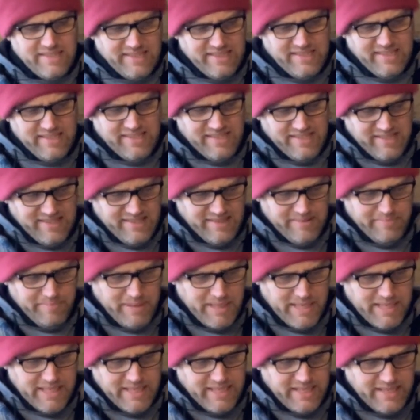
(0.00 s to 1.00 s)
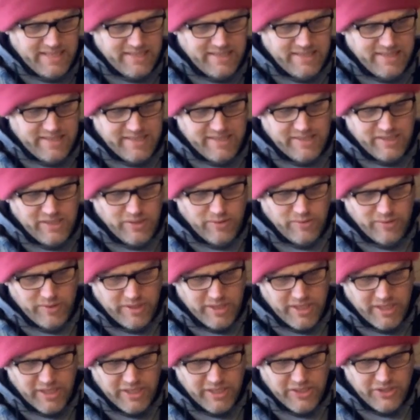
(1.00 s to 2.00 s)
It's Pelican toner
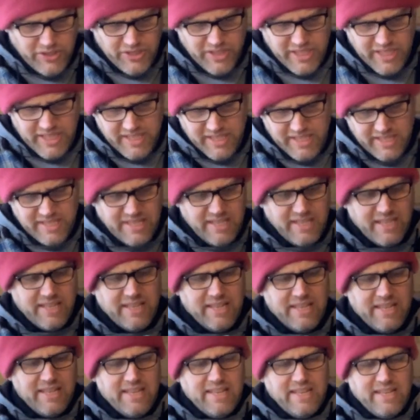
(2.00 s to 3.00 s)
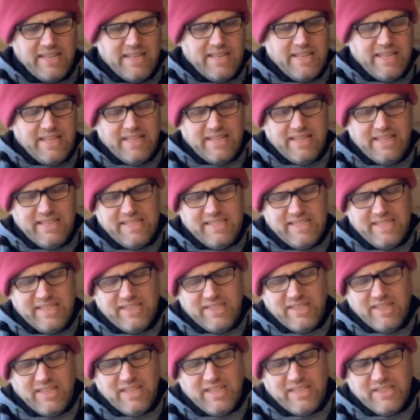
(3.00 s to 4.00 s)
cartridges. This
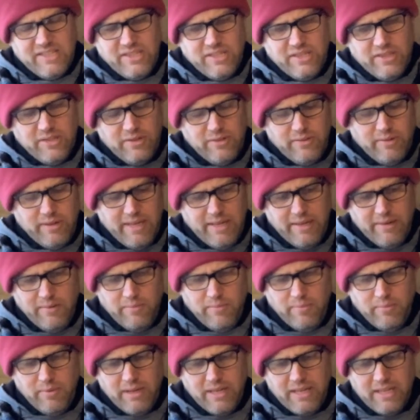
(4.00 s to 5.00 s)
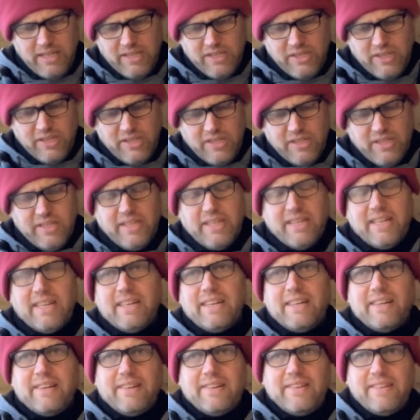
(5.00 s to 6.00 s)
is also a watch,
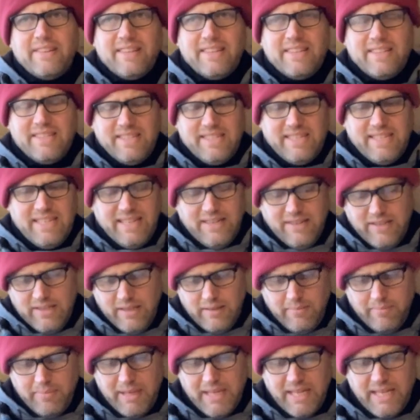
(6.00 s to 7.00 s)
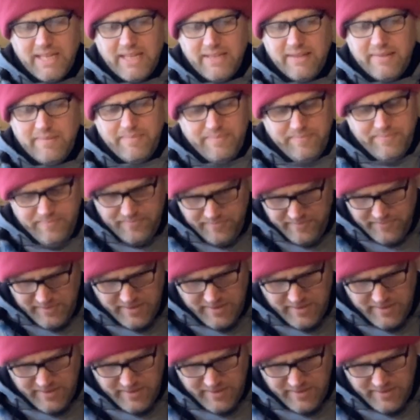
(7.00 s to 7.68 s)
yeah, it's down in the bottom.